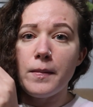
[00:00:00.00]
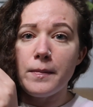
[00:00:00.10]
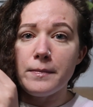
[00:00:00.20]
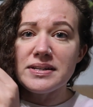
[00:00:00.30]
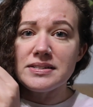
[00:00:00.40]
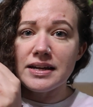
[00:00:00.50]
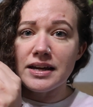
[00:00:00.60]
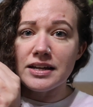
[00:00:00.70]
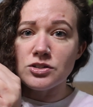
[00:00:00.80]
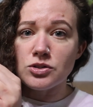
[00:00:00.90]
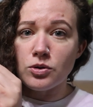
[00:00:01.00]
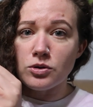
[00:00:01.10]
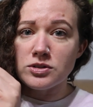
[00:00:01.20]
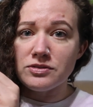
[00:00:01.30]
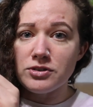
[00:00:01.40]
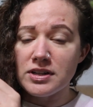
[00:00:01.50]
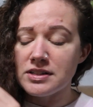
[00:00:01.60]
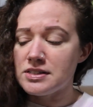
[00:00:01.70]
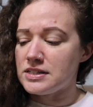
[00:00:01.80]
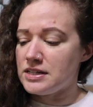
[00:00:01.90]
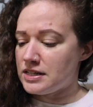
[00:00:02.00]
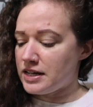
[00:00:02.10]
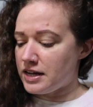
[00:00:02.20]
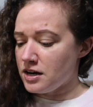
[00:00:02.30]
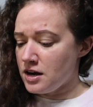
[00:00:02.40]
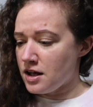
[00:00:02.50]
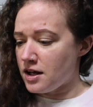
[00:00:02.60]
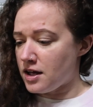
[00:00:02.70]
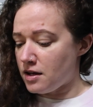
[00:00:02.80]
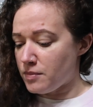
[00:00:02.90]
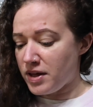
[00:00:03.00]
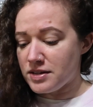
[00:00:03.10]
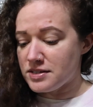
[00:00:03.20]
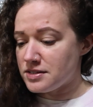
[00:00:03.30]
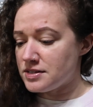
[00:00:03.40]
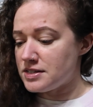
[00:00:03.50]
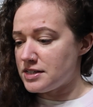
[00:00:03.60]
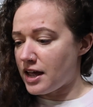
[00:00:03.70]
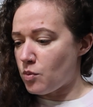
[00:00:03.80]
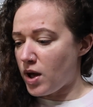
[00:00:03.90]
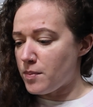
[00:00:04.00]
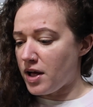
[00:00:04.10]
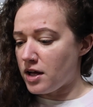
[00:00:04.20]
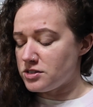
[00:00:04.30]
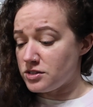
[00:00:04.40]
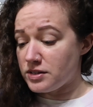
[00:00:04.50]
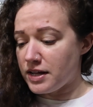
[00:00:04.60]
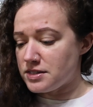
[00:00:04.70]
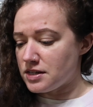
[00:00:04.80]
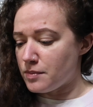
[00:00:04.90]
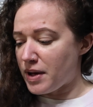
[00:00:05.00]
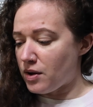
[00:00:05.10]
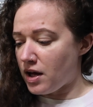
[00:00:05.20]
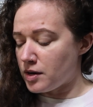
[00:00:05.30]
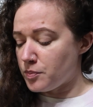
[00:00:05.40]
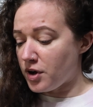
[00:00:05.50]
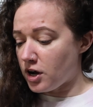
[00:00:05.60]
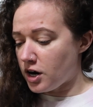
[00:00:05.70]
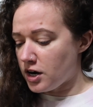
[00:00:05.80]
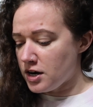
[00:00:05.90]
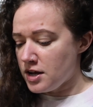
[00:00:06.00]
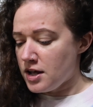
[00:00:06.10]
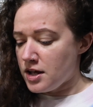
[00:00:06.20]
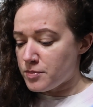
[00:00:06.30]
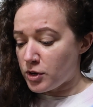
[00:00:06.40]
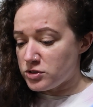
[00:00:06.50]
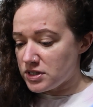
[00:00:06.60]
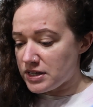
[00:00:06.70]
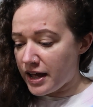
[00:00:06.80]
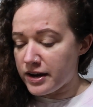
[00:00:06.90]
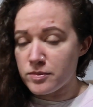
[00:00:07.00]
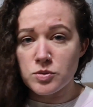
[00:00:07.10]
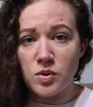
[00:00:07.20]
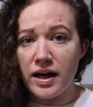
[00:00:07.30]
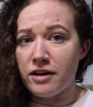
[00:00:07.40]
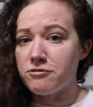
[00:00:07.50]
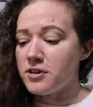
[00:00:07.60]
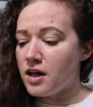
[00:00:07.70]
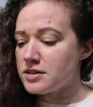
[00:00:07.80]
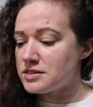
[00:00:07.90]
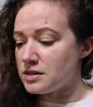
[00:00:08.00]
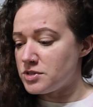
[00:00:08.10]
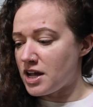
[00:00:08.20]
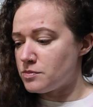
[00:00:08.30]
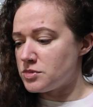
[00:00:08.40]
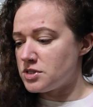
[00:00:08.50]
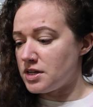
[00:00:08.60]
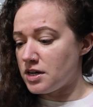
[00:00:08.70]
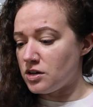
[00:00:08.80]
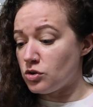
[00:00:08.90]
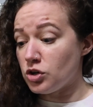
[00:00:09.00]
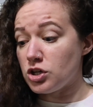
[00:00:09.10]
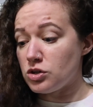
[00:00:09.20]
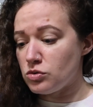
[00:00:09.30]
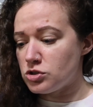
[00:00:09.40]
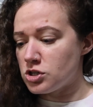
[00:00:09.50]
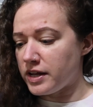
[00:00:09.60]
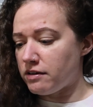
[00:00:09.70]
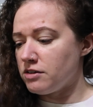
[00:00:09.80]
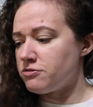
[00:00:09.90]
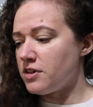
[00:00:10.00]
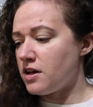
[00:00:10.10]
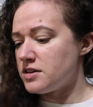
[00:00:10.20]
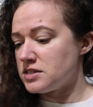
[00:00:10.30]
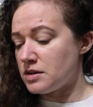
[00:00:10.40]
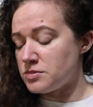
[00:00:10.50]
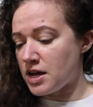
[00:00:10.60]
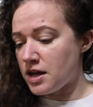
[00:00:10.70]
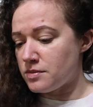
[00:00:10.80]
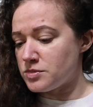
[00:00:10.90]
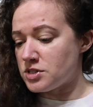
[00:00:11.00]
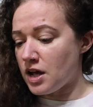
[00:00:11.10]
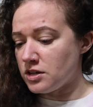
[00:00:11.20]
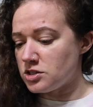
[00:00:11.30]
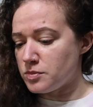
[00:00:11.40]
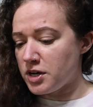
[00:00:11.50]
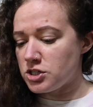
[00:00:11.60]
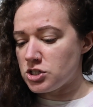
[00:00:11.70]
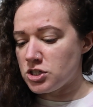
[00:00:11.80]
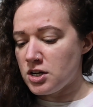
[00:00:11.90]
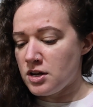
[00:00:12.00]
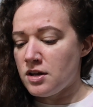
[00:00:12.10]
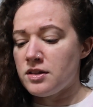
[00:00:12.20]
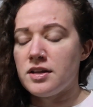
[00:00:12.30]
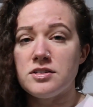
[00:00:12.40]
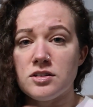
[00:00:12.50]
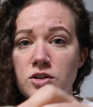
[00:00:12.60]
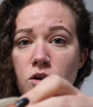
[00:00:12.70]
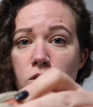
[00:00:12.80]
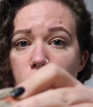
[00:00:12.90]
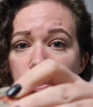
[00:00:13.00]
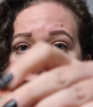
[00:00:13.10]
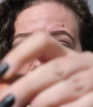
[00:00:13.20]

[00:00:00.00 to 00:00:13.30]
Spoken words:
missing insoles, if you can see in there. And this is a DIY box, so that's about on par. Most of the items will have flaws. Sometimes they're huge glaring flaws, sometimes not so much. There's a little hole